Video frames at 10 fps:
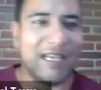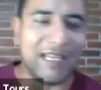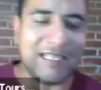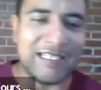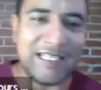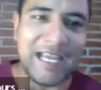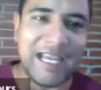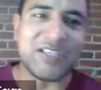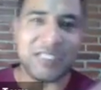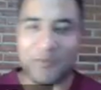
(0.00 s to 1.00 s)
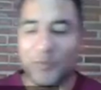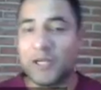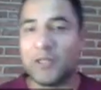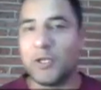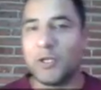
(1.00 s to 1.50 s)
and the
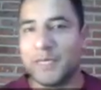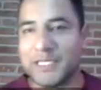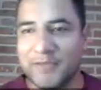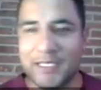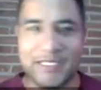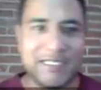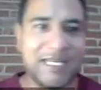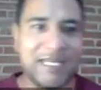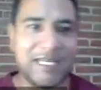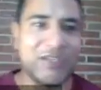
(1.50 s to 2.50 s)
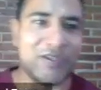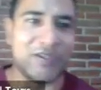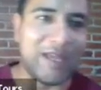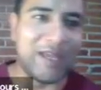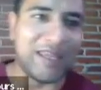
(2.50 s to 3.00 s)
pre-Columbian civilizations
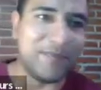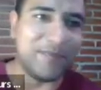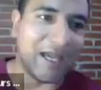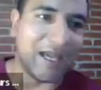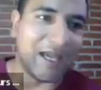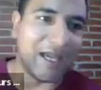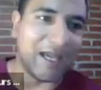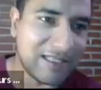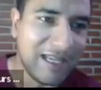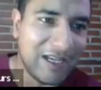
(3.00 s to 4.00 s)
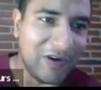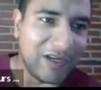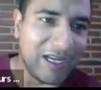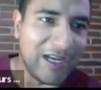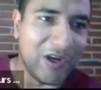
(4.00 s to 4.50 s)
mathematics.
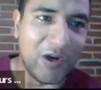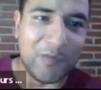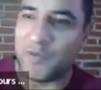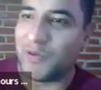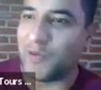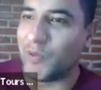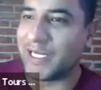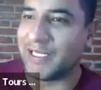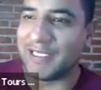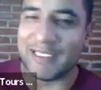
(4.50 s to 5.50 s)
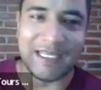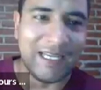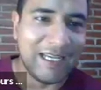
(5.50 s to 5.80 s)
Okay, I hope you can